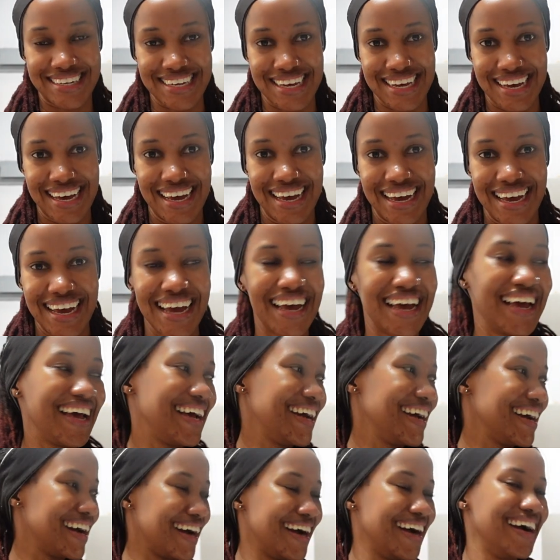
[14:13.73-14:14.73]

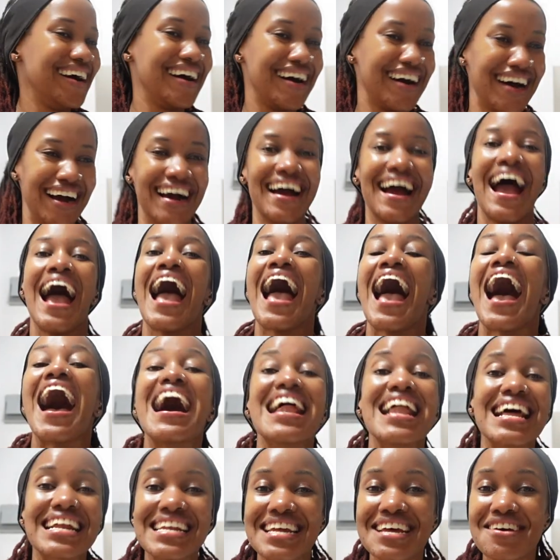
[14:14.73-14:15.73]

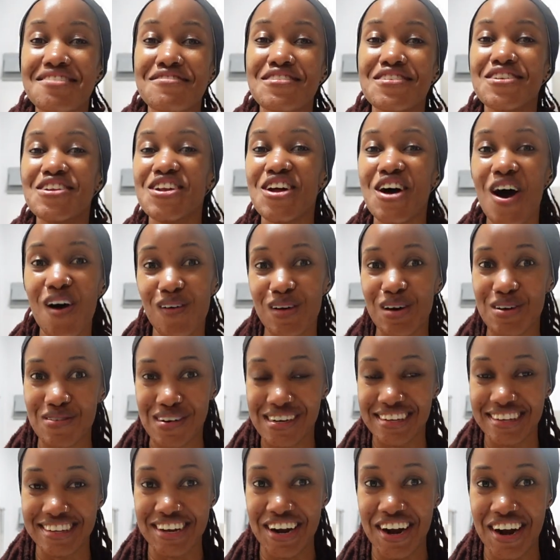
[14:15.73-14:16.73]
I didn't even know it
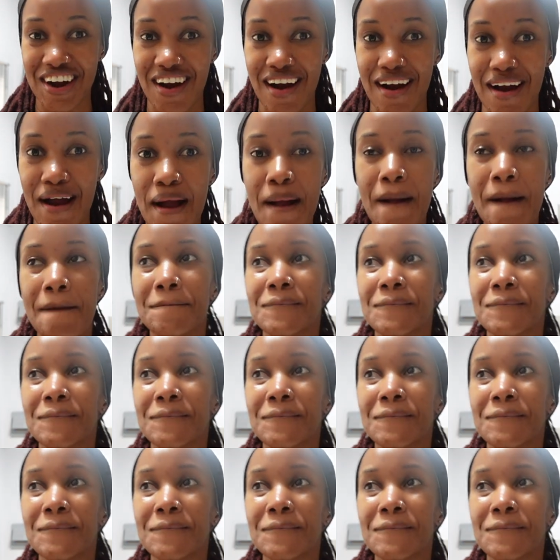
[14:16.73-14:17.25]
was her.